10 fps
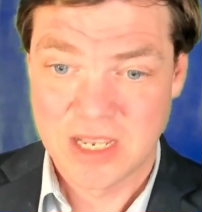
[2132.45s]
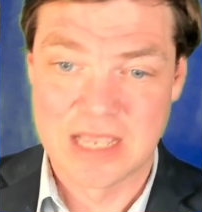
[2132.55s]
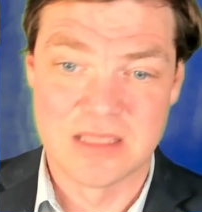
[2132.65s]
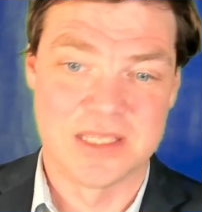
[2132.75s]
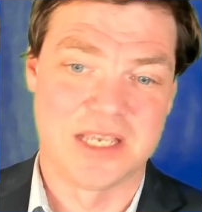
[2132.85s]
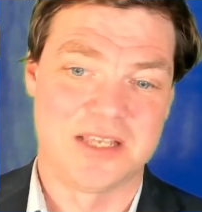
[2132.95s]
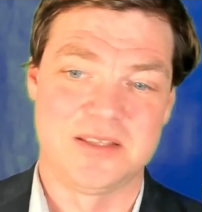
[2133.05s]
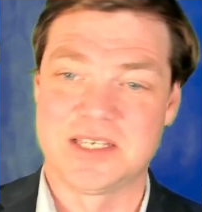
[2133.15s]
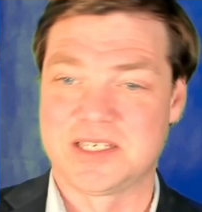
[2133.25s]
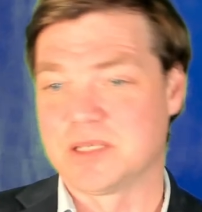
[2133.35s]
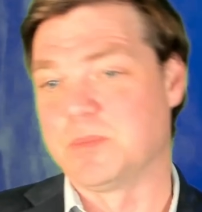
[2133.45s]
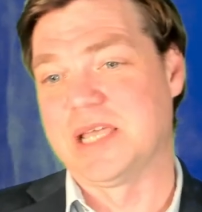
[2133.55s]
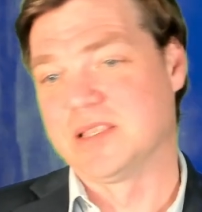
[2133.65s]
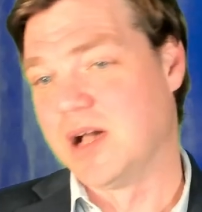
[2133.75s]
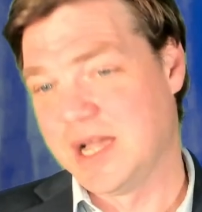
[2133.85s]
And then this is the
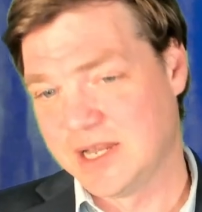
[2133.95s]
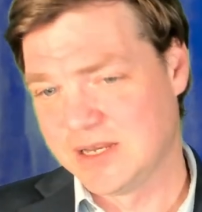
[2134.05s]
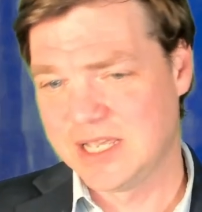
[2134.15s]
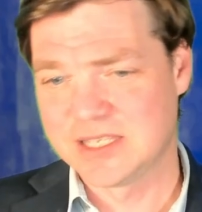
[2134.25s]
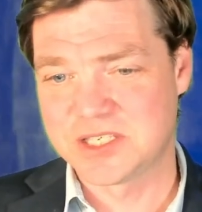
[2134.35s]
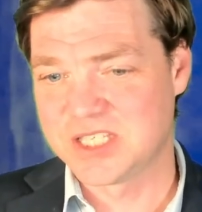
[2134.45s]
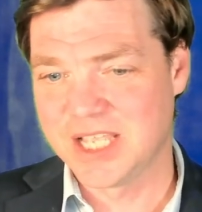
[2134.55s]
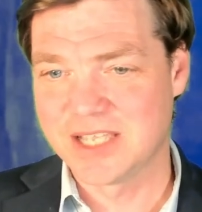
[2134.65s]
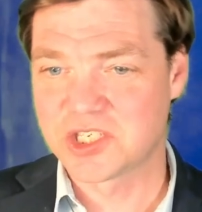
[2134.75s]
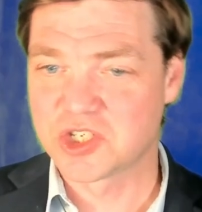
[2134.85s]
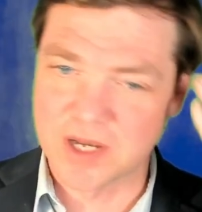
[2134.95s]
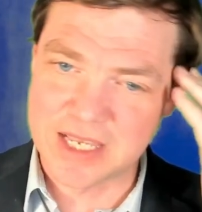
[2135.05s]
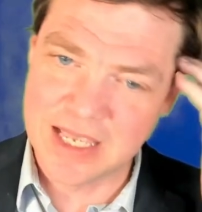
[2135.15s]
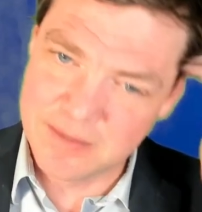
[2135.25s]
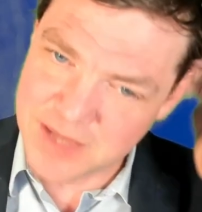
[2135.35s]
main line. And it's
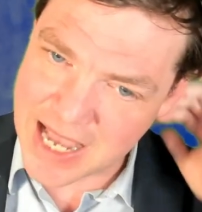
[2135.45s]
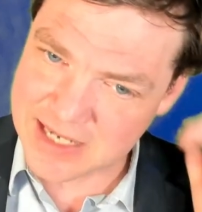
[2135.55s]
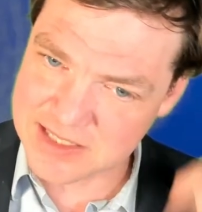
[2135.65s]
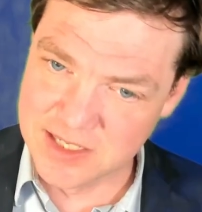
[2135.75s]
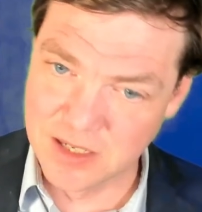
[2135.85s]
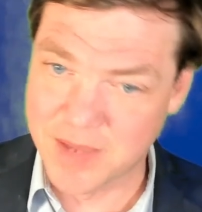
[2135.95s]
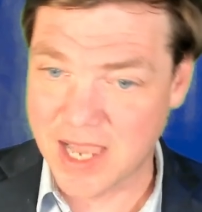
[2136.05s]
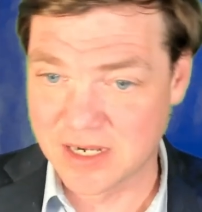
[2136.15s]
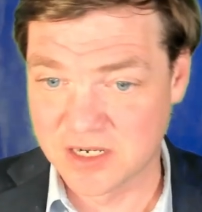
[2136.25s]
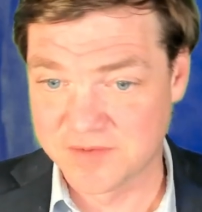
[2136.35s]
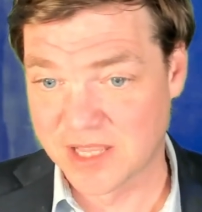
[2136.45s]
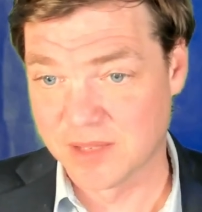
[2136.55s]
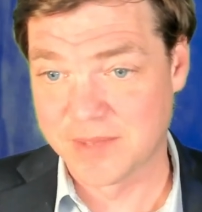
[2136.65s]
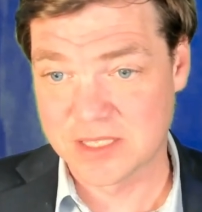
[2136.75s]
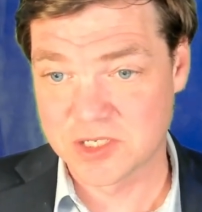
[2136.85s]
tricky. Black is a little behind on
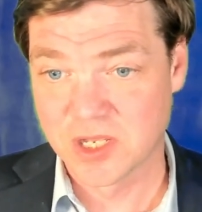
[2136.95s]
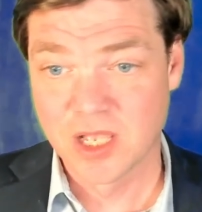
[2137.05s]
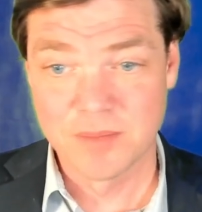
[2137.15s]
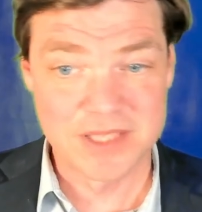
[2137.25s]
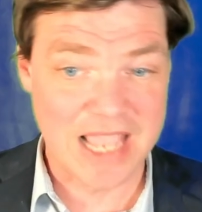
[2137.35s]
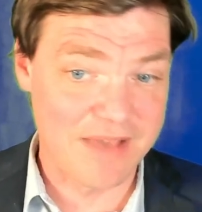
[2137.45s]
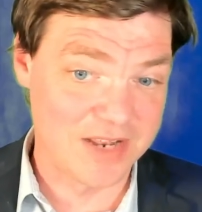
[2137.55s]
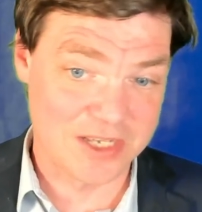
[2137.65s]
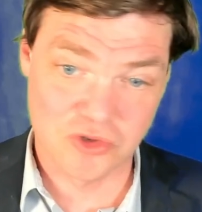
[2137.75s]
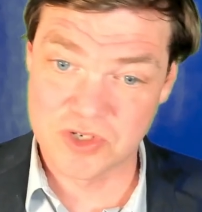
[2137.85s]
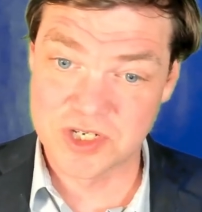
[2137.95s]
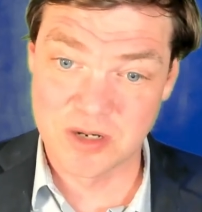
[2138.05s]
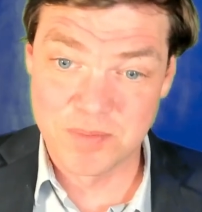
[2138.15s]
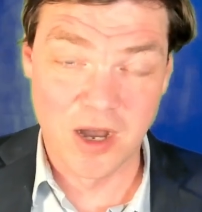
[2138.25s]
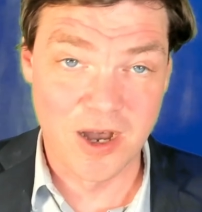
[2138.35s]
development, but they have an extra
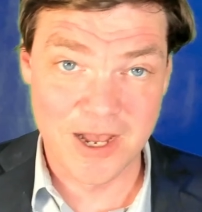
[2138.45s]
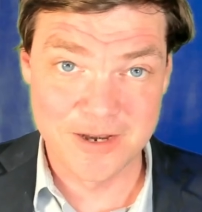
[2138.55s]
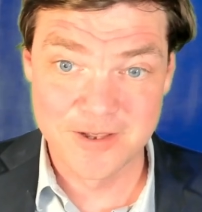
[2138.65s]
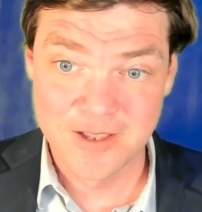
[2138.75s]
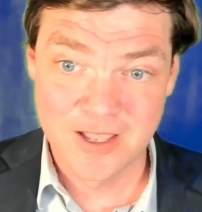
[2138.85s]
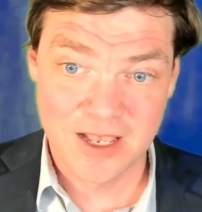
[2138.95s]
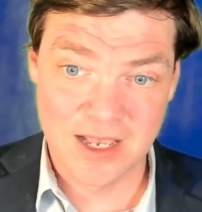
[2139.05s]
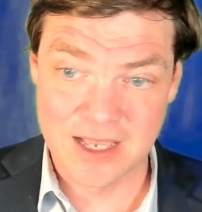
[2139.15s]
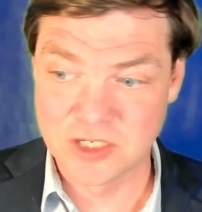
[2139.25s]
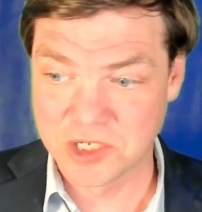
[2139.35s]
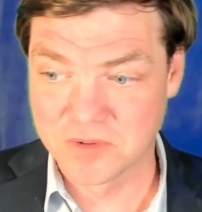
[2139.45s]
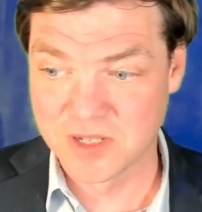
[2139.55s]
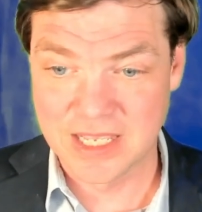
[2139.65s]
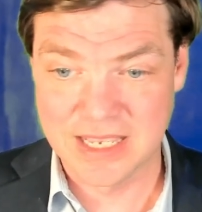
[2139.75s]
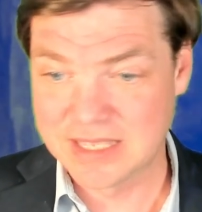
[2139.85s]
center pawn.
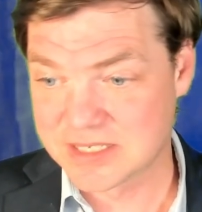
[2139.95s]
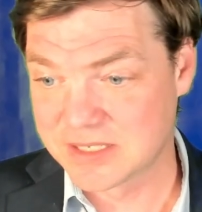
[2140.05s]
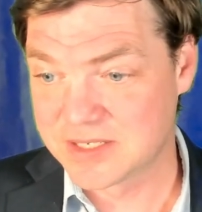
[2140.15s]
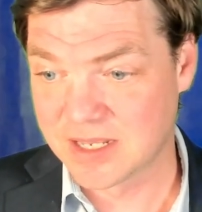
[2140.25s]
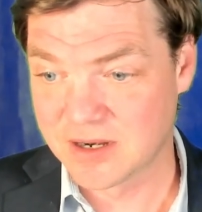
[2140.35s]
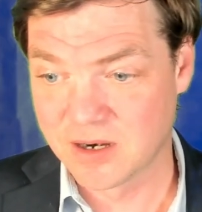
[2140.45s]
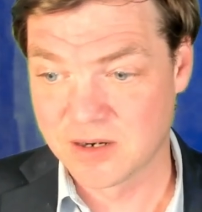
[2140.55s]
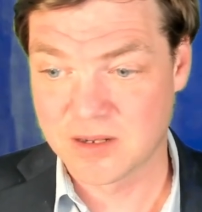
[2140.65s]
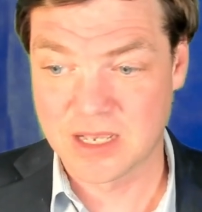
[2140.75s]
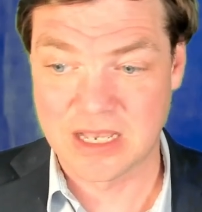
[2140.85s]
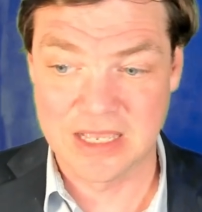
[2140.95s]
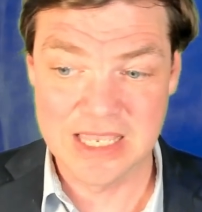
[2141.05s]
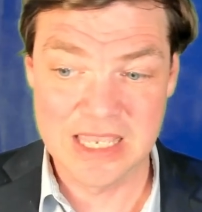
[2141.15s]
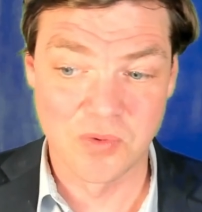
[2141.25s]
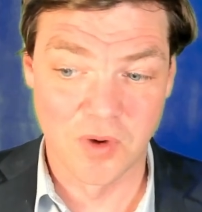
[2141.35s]
Generally, it's considered
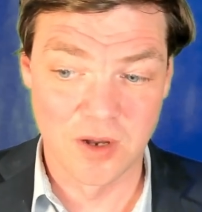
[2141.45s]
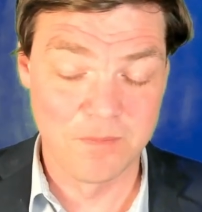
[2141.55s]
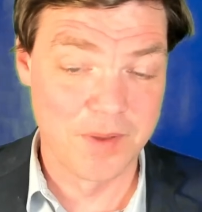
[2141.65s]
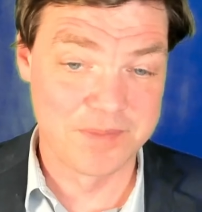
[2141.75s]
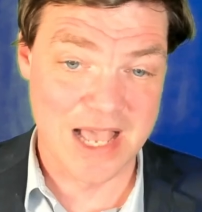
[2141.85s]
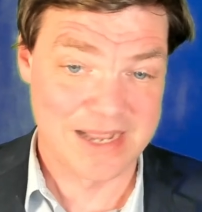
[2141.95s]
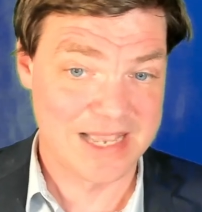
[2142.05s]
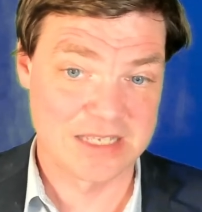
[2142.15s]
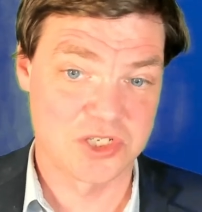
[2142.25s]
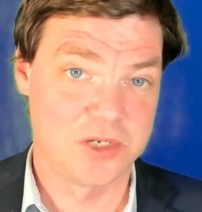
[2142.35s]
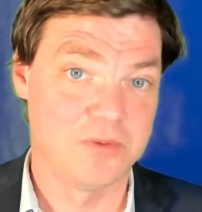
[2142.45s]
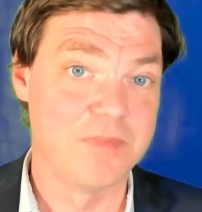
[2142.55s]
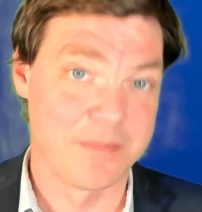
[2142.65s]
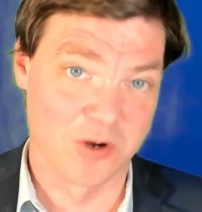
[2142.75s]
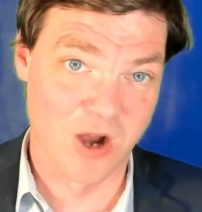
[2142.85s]
equal, but black has to
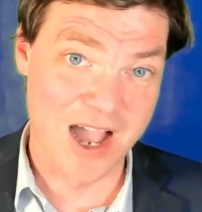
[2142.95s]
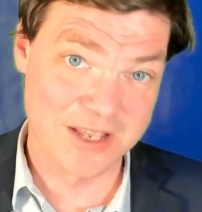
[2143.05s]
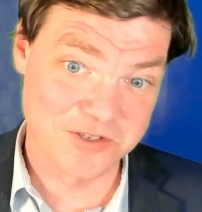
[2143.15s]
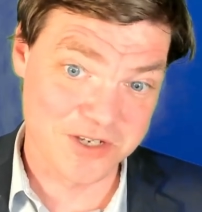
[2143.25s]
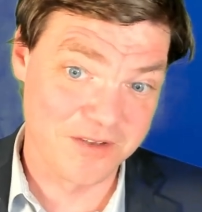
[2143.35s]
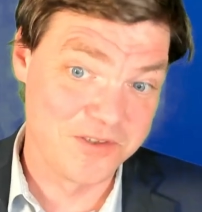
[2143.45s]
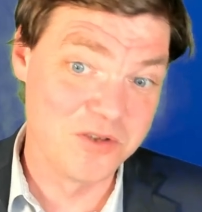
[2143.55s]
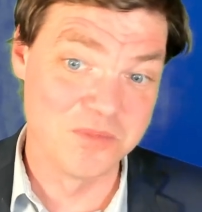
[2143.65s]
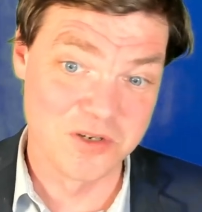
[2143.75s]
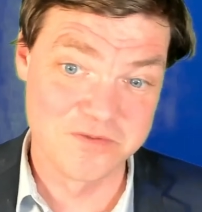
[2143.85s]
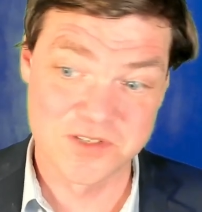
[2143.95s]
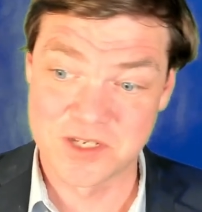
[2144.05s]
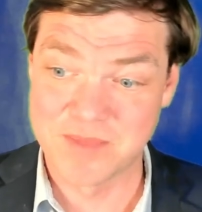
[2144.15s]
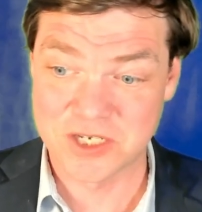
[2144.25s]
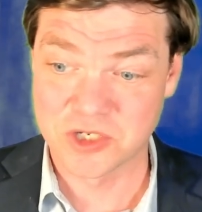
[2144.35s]
memorize a few moves
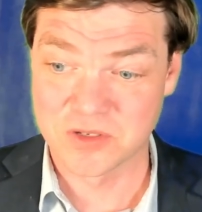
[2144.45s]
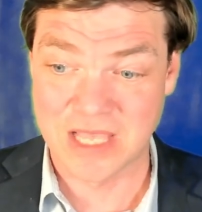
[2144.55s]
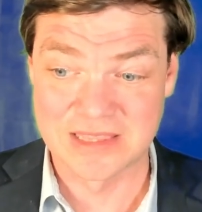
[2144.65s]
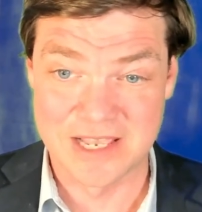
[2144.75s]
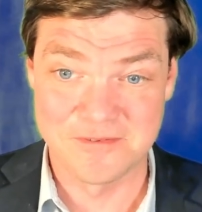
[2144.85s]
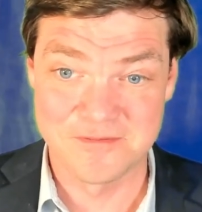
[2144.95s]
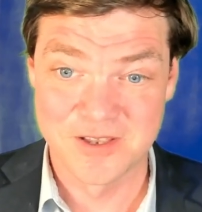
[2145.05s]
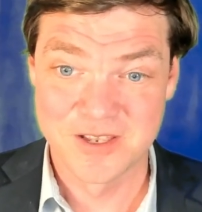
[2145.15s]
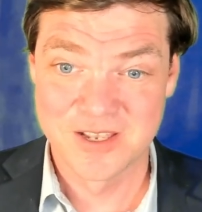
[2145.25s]
to make sure they live.